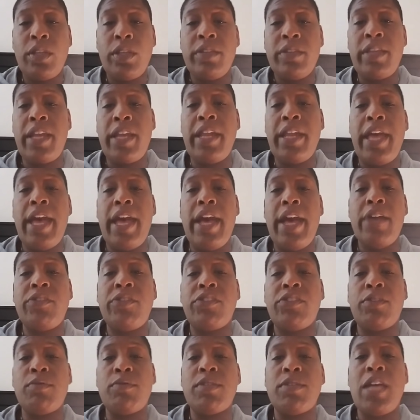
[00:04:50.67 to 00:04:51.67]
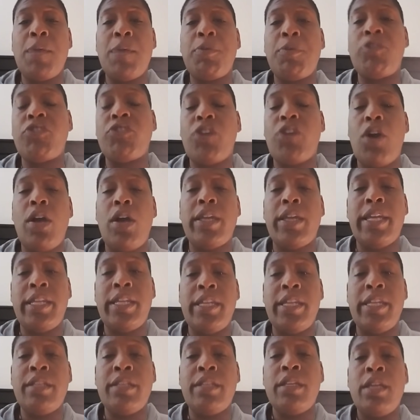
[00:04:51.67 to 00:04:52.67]
that has some type of chalk in
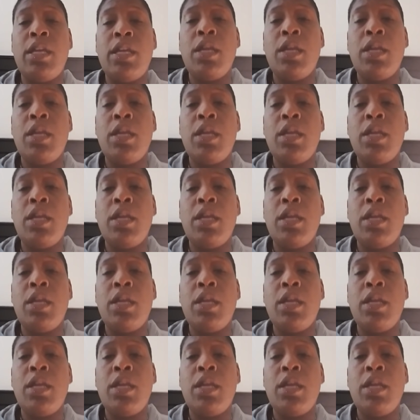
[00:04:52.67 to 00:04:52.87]
it.